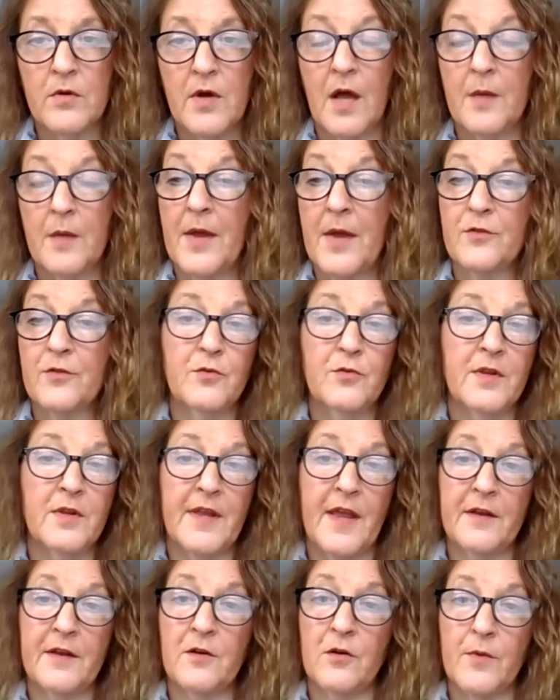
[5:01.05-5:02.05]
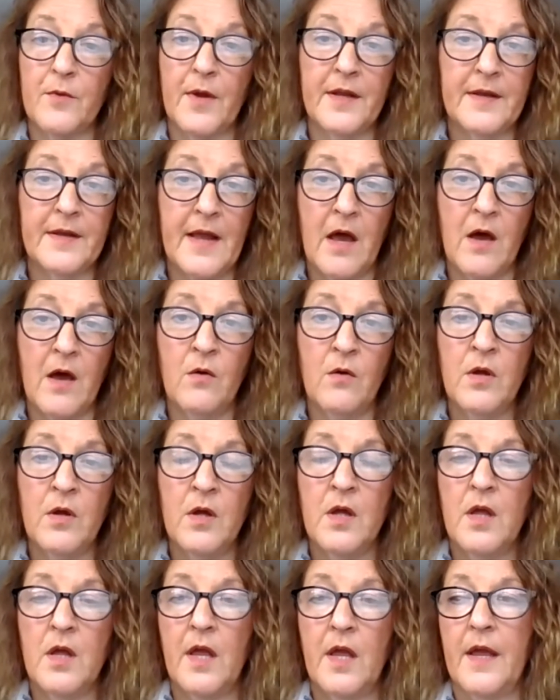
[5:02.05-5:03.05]
I'm actually doing Nano right now.
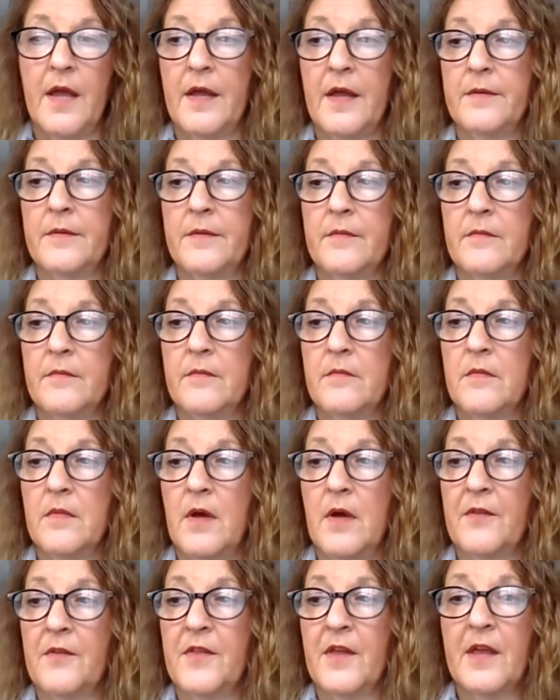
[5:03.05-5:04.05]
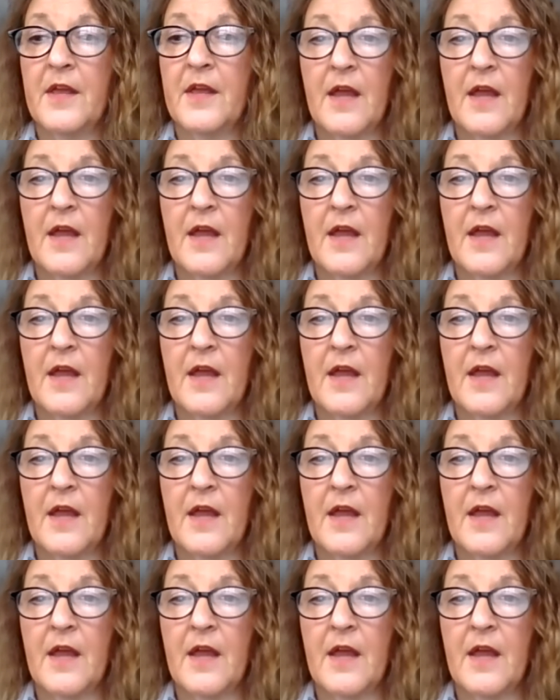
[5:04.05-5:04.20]
And I think